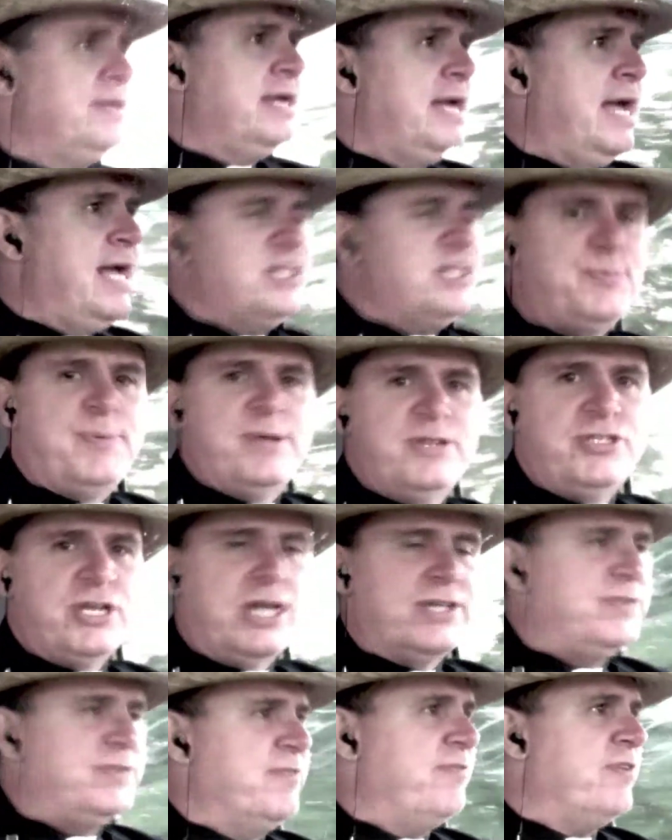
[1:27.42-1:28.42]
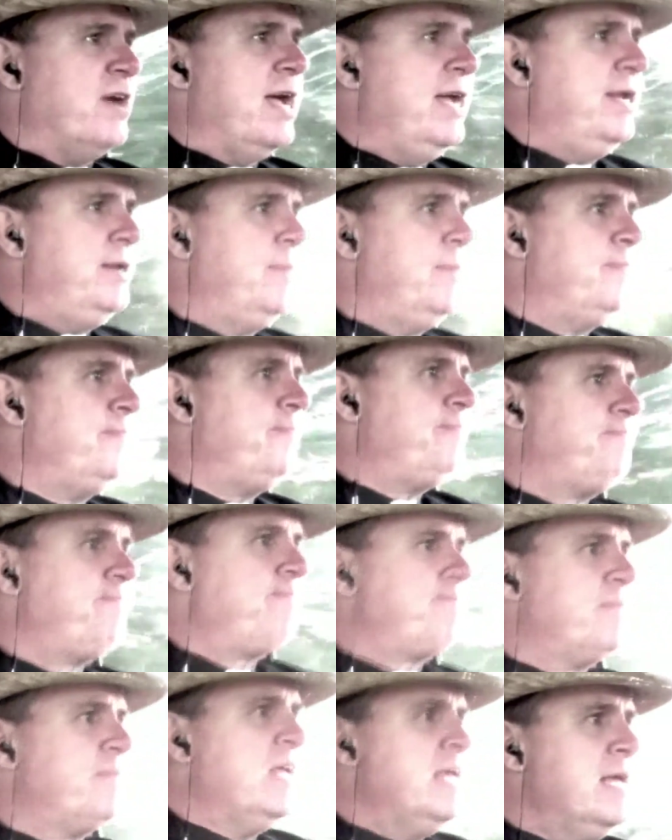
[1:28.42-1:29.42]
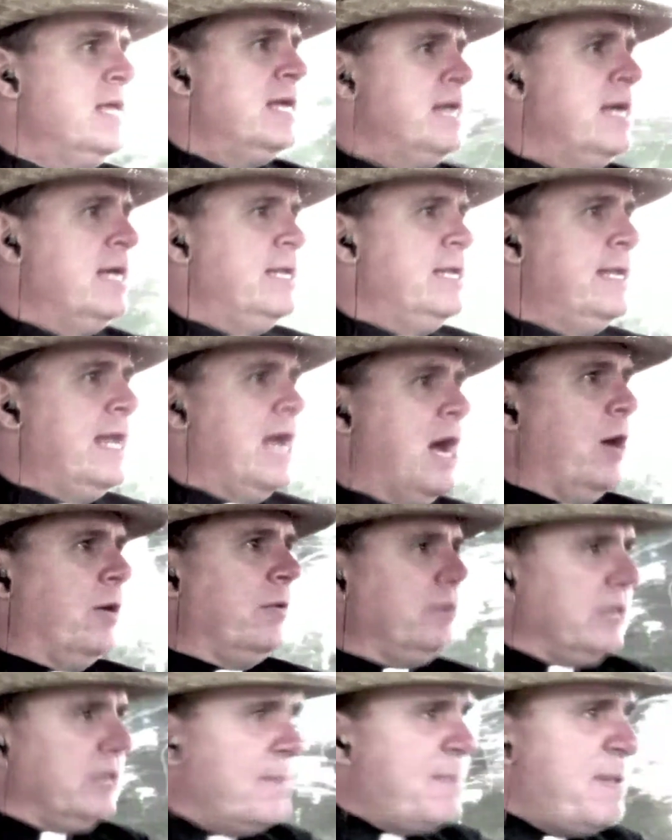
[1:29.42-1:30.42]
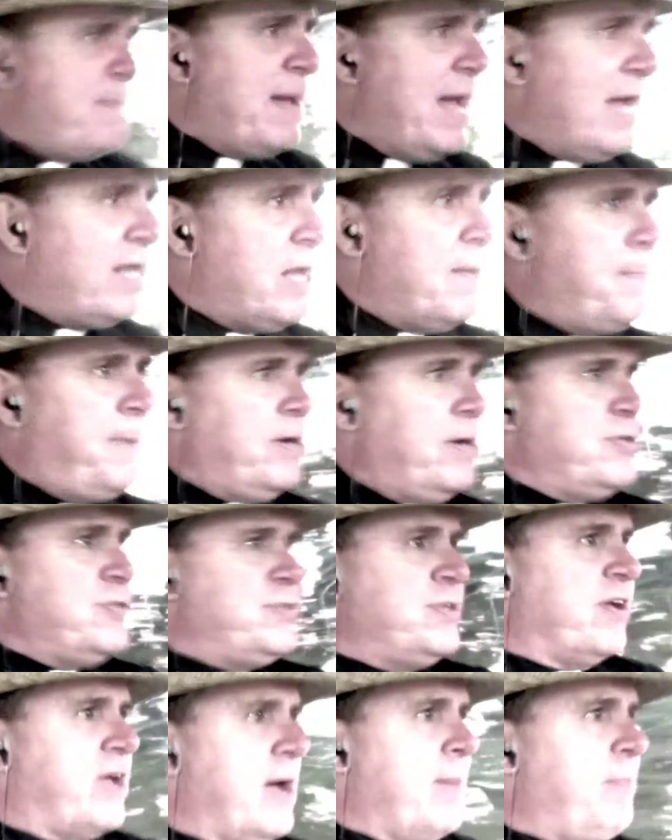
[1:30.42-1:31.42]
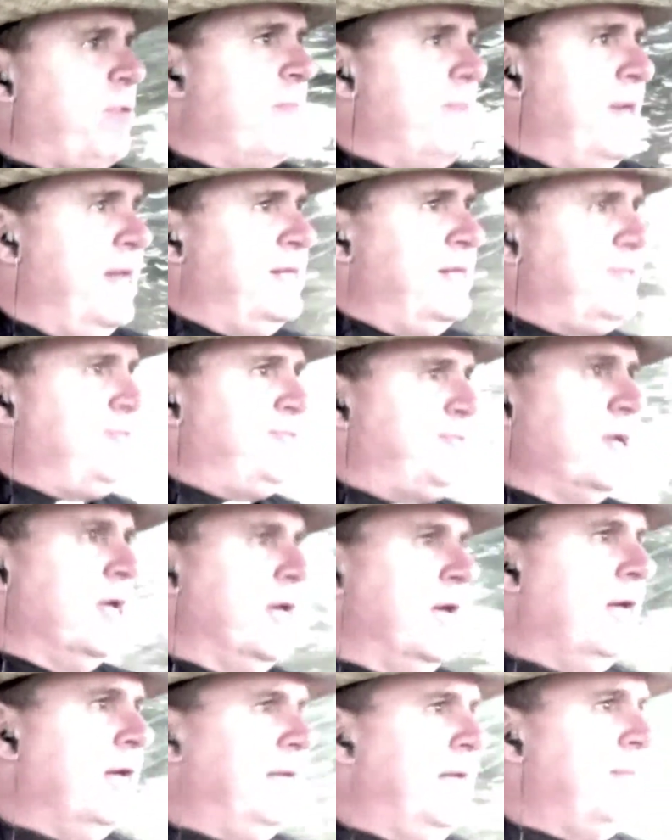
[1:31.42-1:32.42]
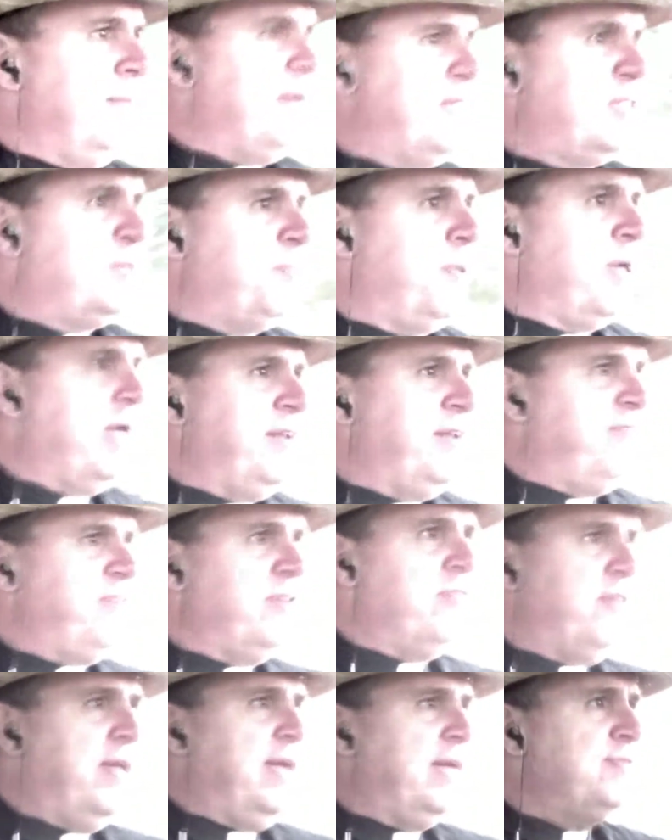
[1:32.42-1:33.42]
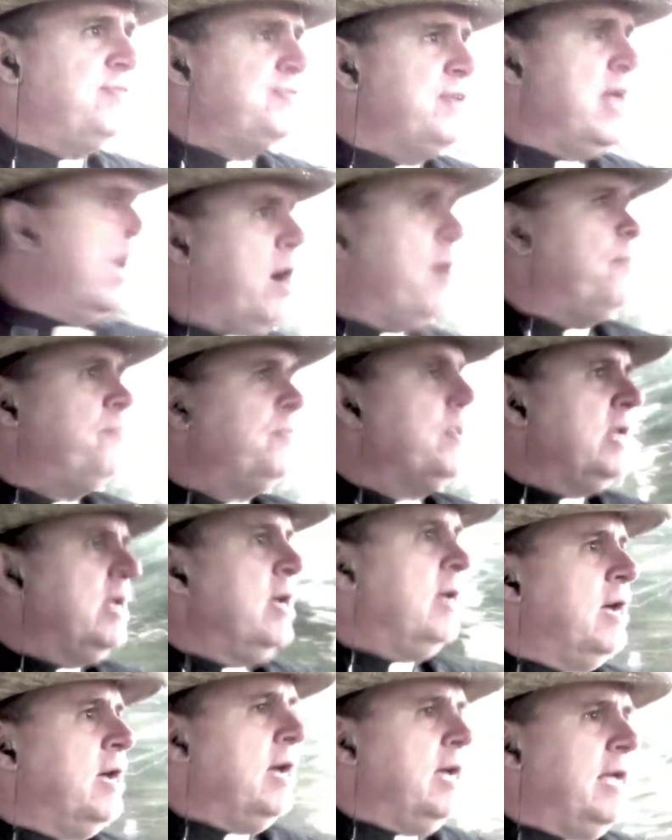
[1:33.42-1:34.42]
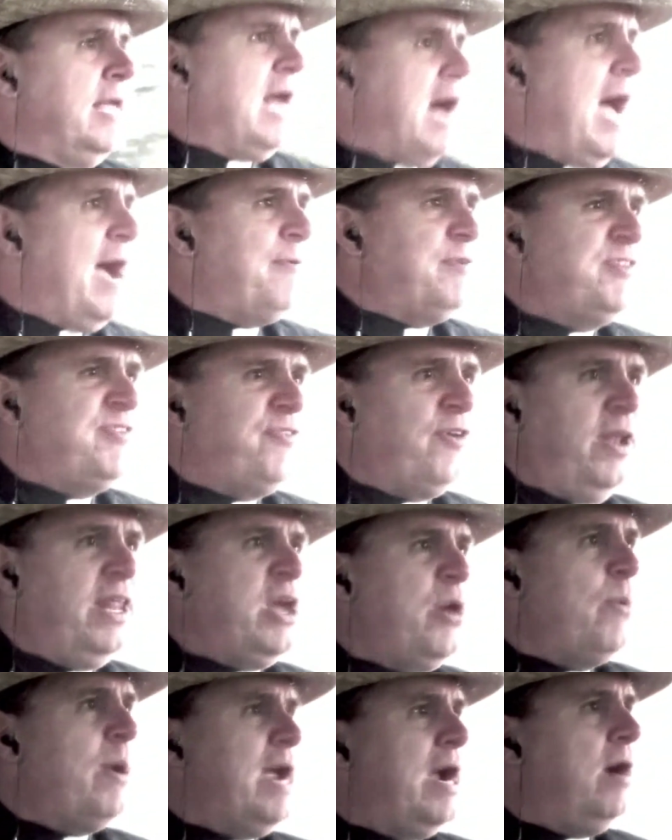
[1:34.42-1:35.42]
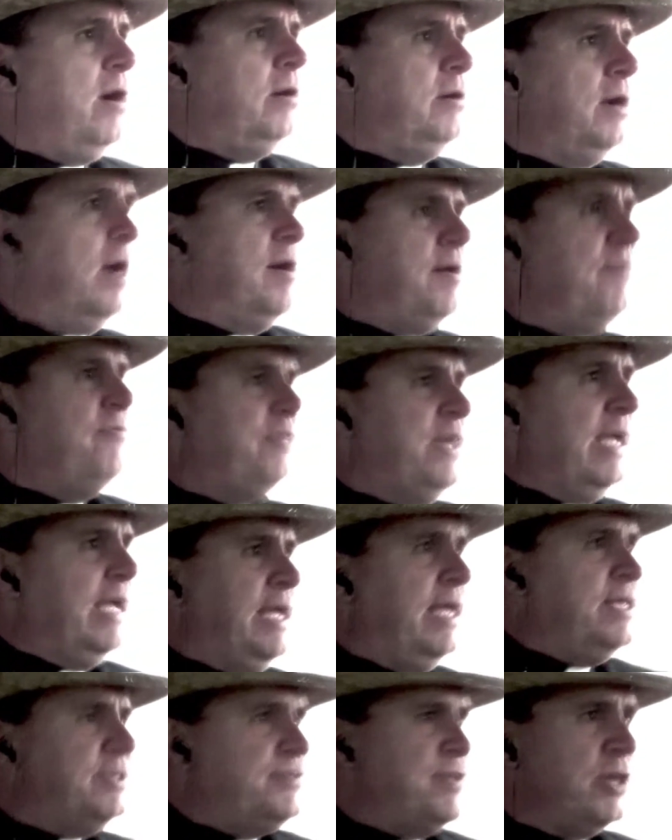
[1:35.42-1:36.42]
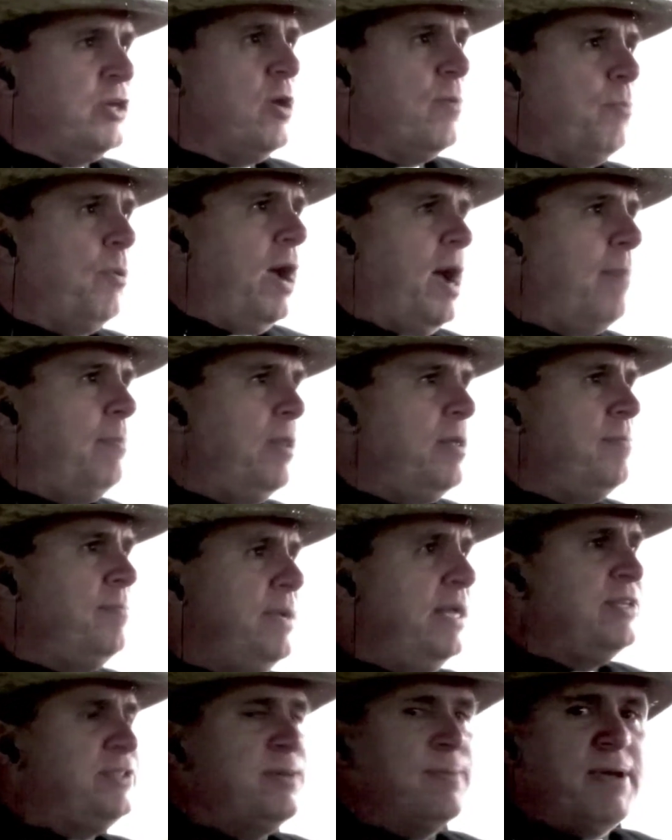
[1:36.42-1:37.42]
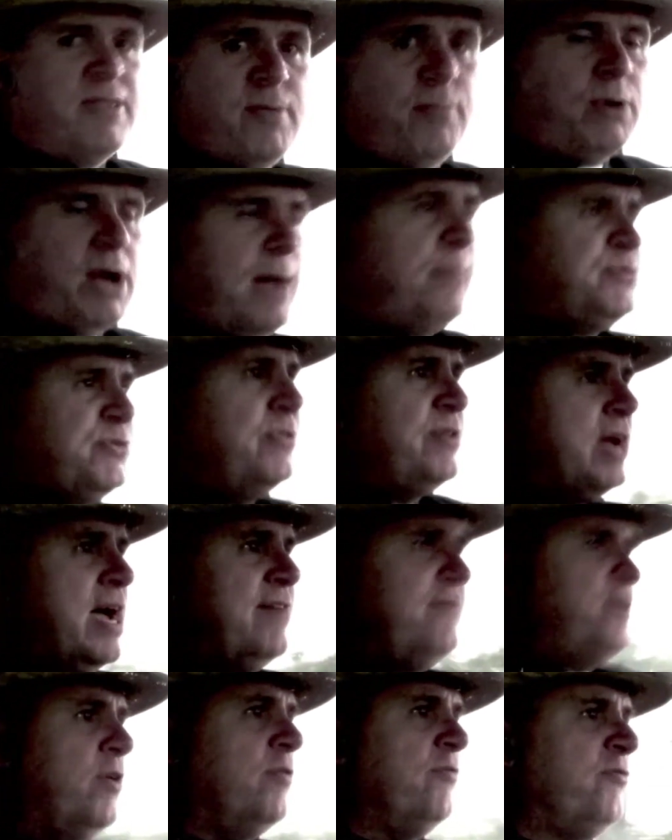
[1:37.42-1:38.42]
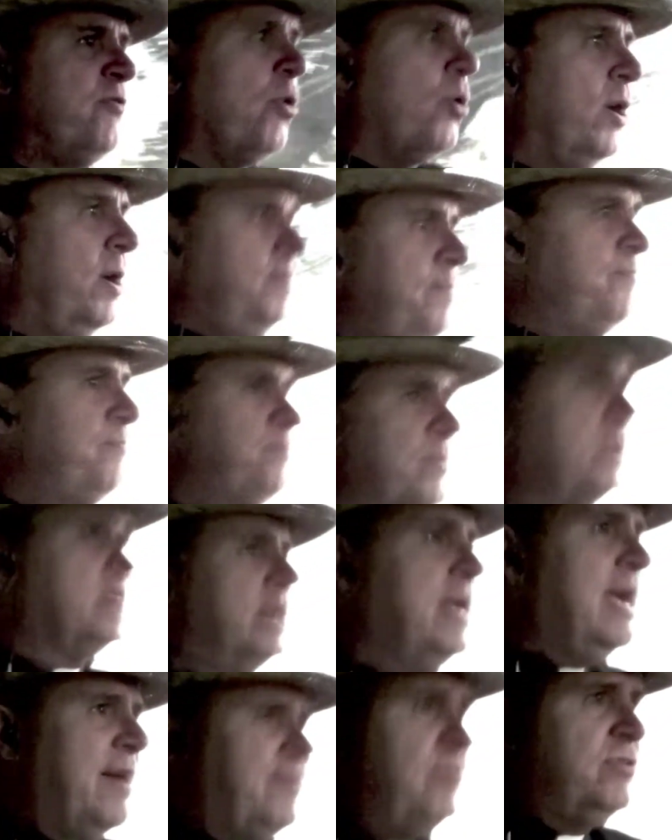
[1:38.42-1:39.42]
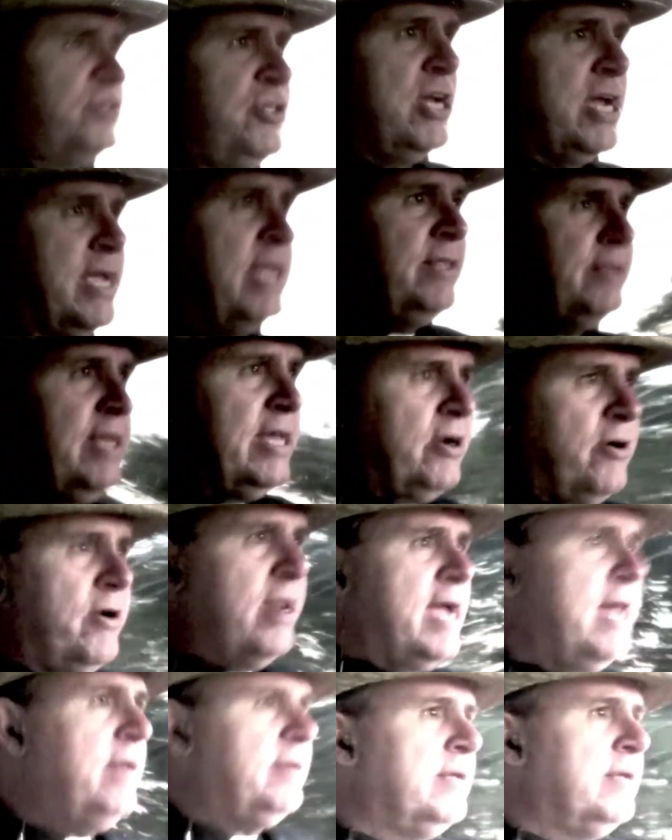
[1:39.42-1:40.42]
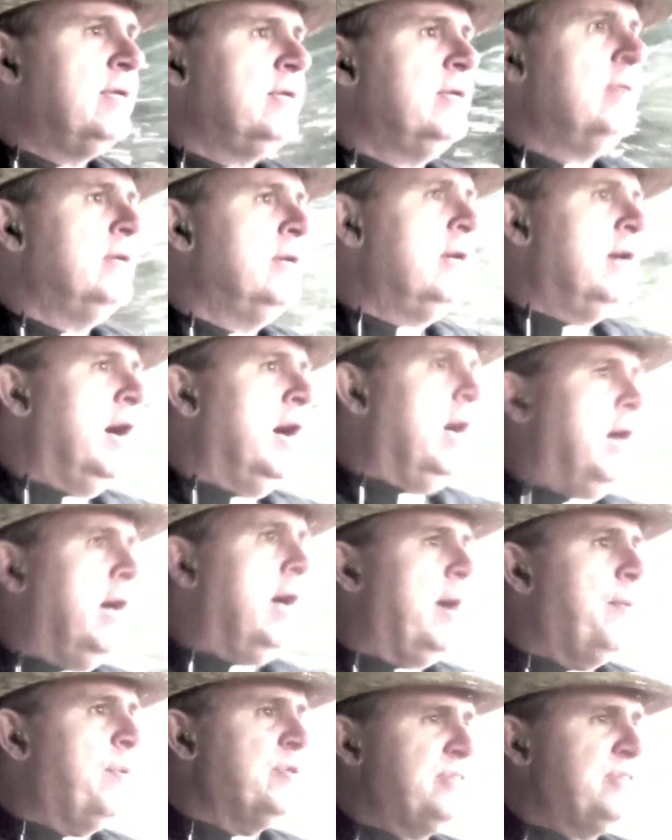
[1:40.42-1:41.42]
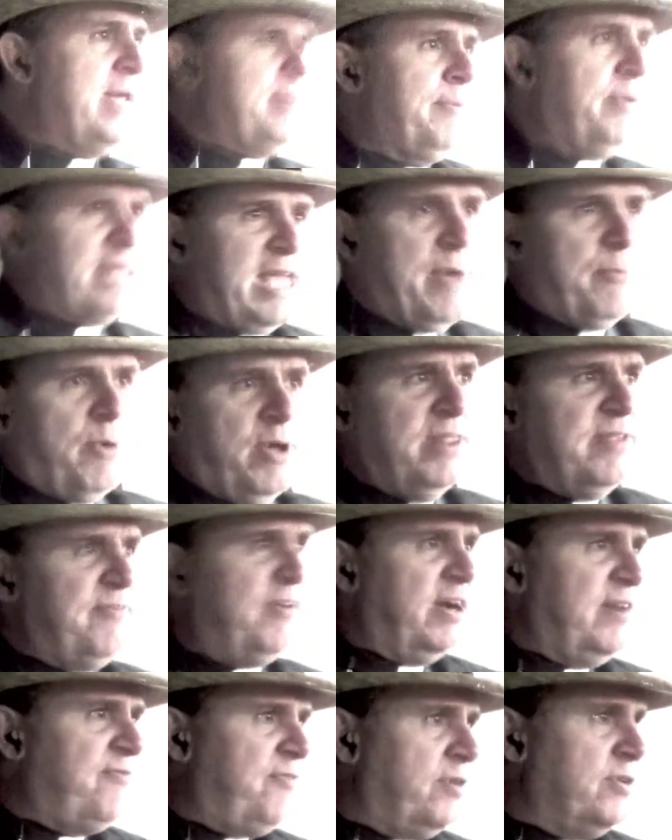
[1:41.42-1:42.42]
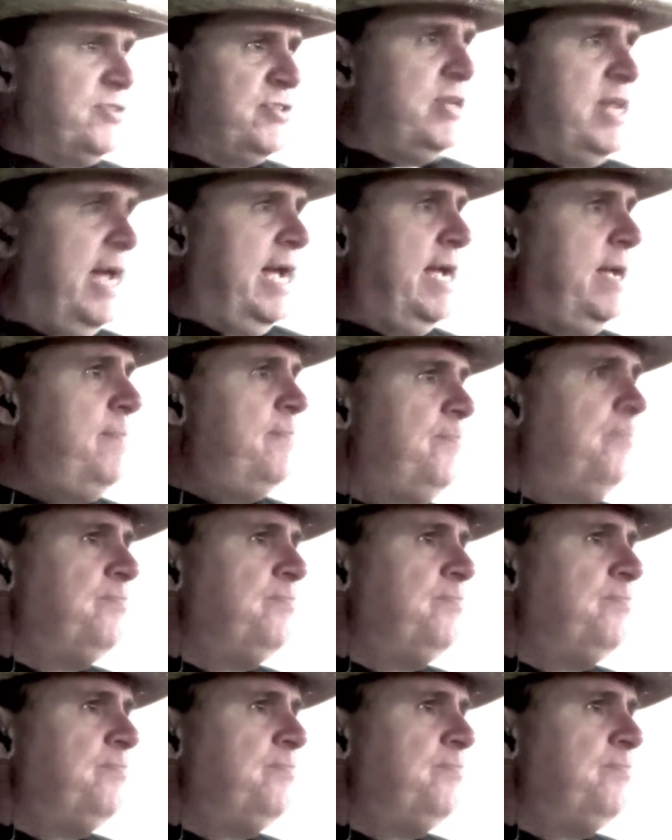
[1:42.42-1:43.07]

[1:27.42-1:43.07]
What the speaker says: has been justified. Now, let me back up here just a couple of minutes and explain a few things. Now, I was fully aware of the signal problem and some other problems with the iPhone 4 after checking the internet. I wasn't able to get one the very first day,